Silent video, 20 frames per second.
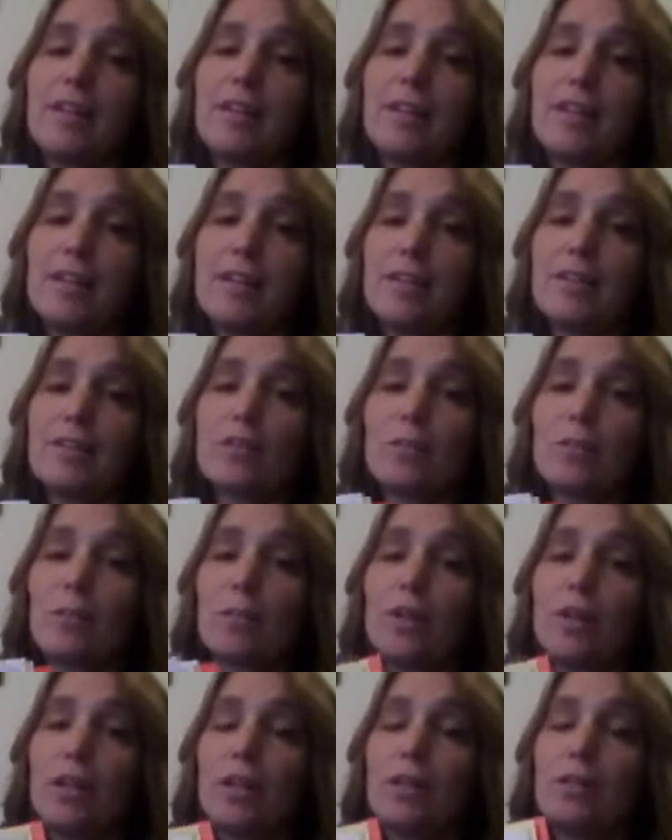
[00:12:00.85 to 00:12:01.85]
kids
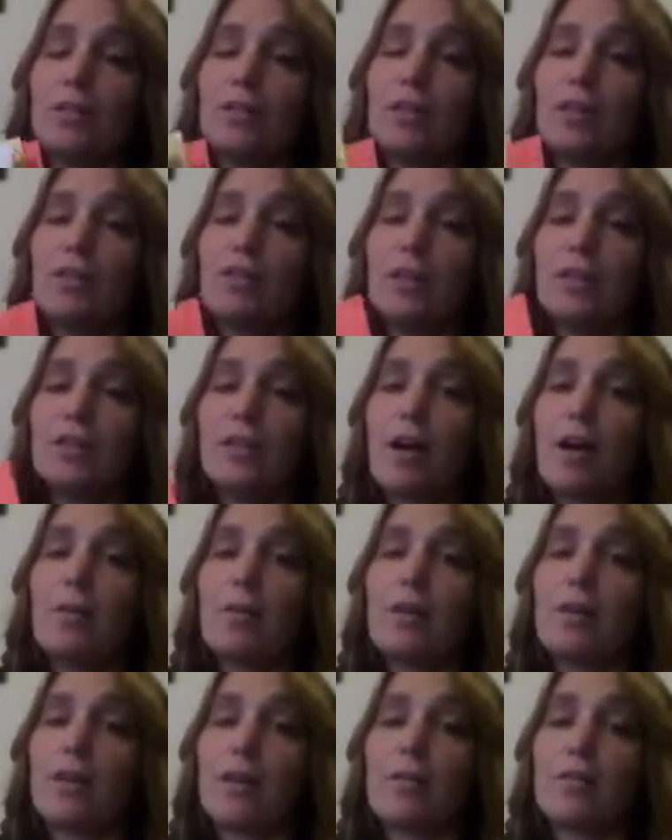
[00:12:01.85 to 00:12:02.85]
really do love these. I
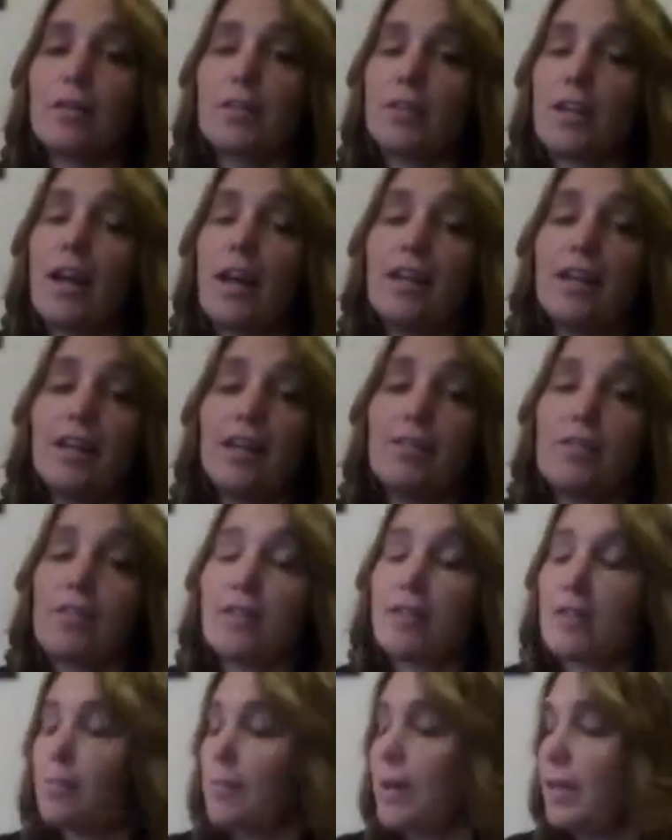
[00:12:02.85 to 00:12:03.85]
can give
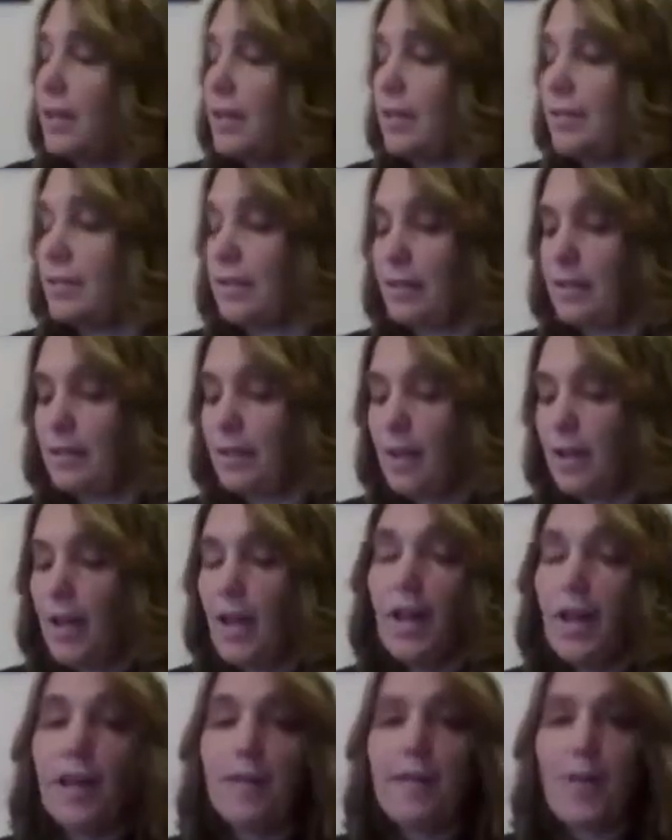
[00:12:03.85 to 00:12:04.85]
these to my kids and
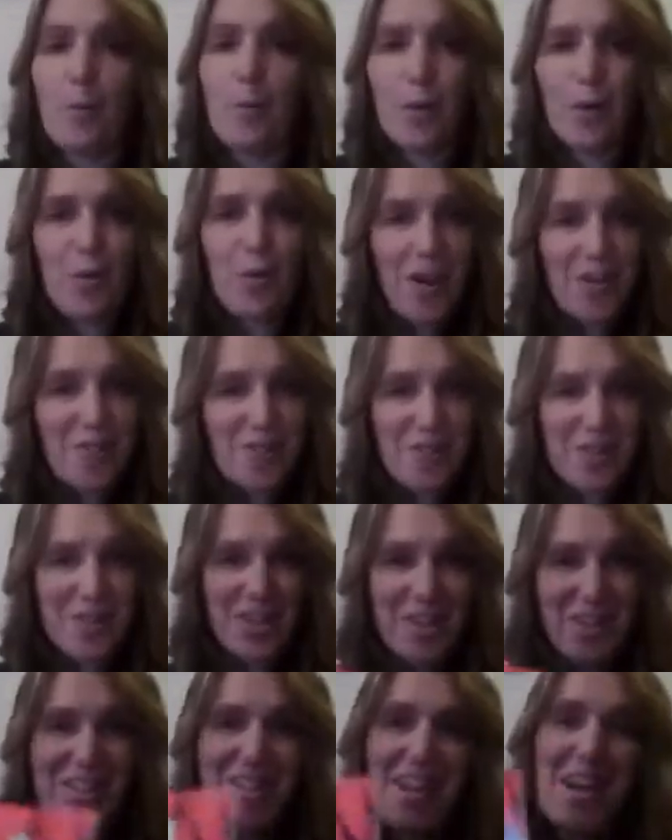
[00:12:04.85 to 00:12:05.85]
they'll be quiet for a
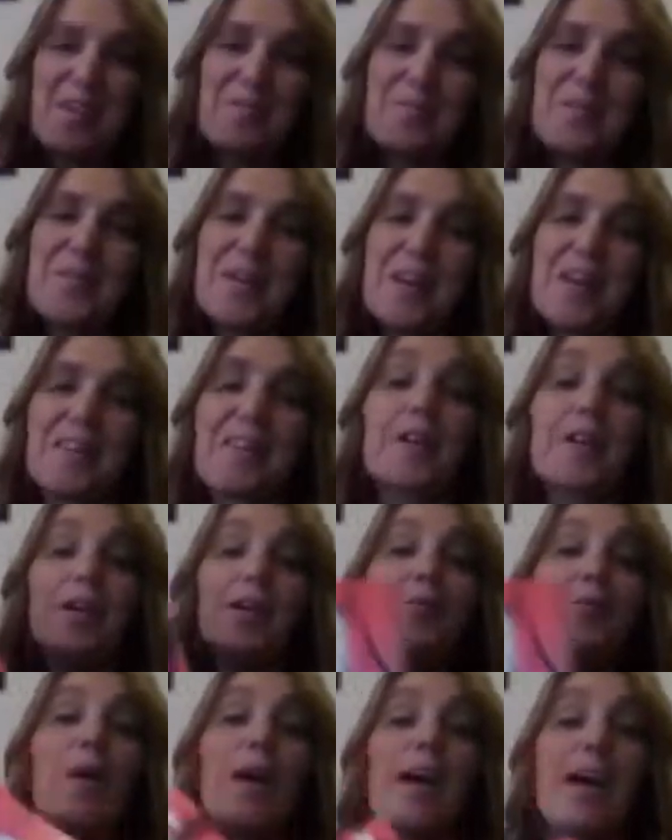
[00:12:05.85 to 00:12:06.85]
long time. The
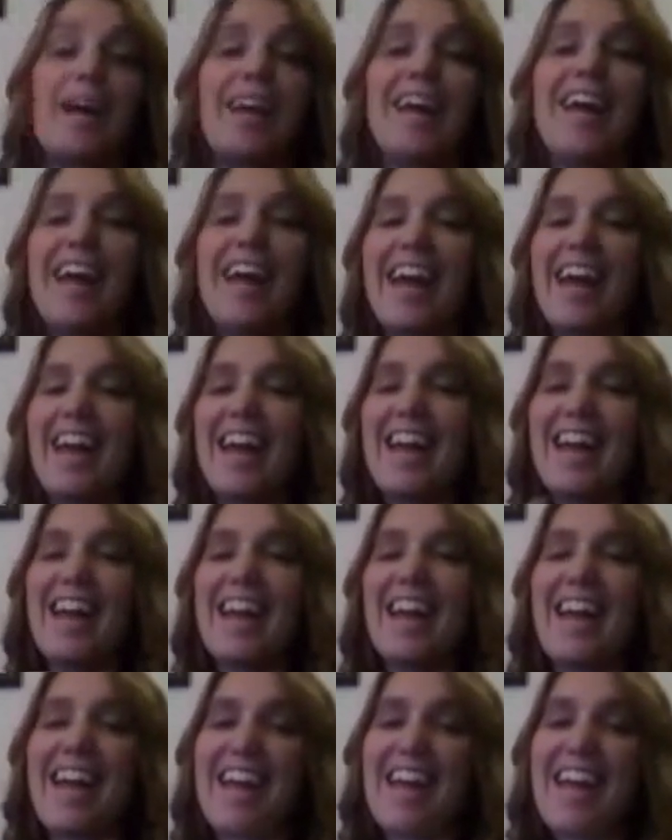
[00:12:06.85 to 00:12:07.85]
good quiet.
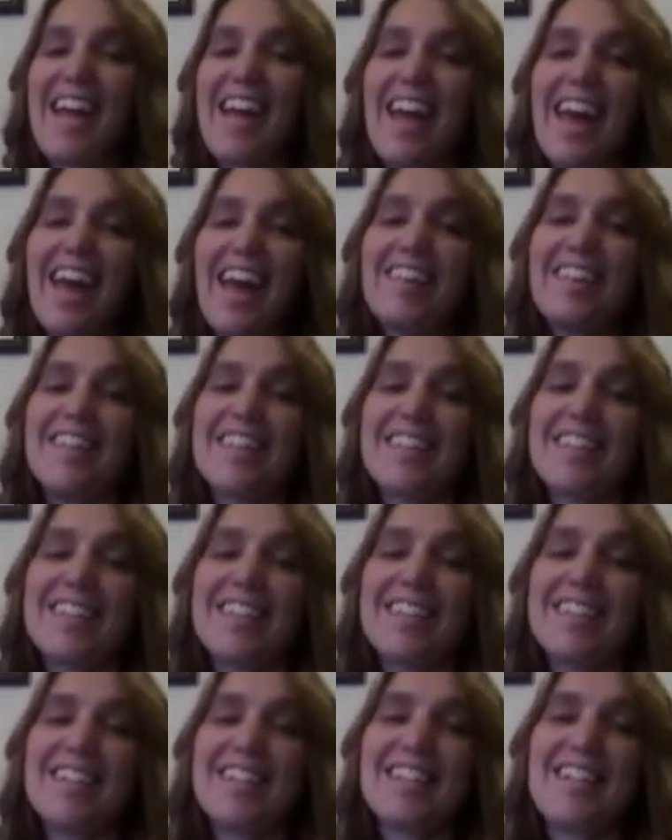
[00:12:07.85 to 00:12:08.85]
And then this
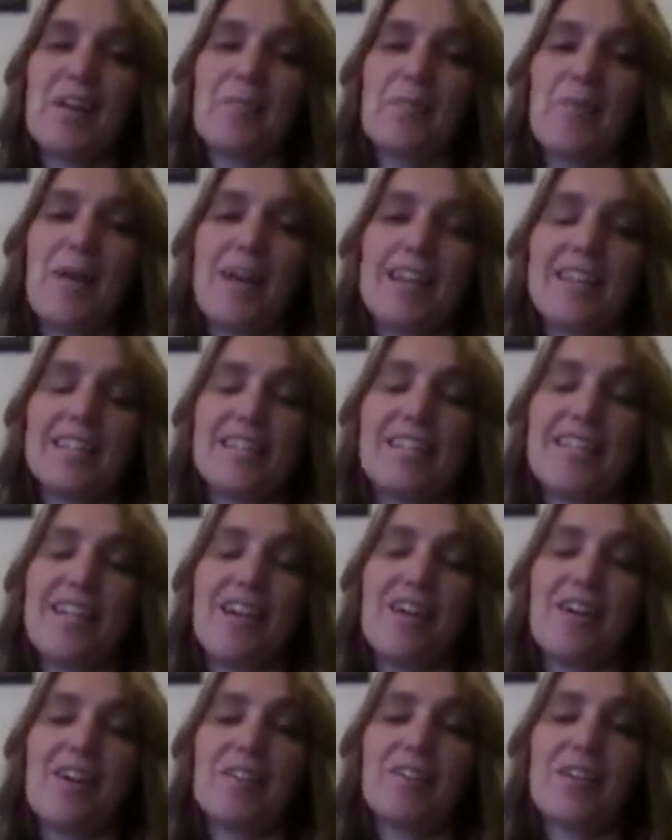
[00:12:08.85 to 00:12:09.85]
is the same way. It's a
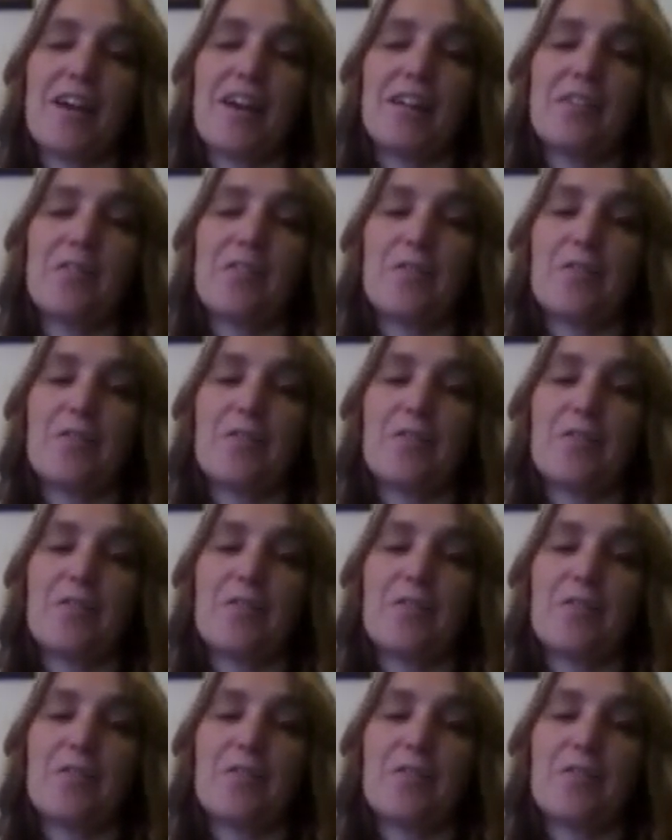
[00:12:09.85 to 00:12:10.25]
tear off kind of a